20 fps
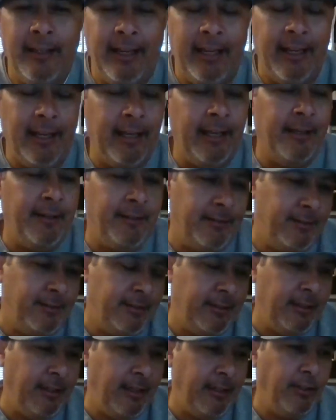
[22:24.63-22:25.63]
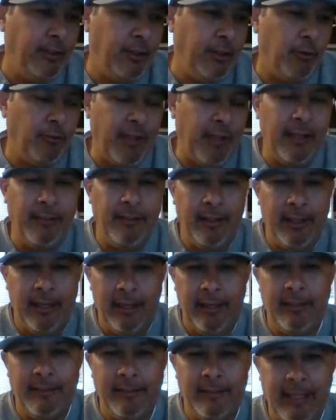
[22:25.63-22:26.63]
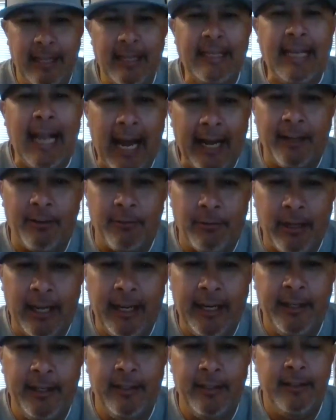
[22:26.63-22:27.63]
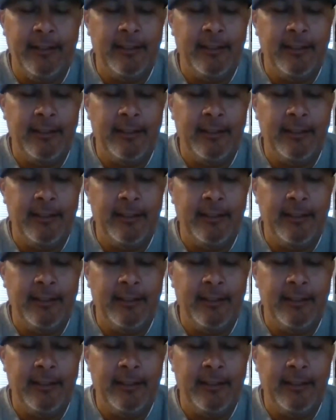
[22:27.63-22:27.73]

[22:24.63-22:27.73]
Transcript: And, they got it right.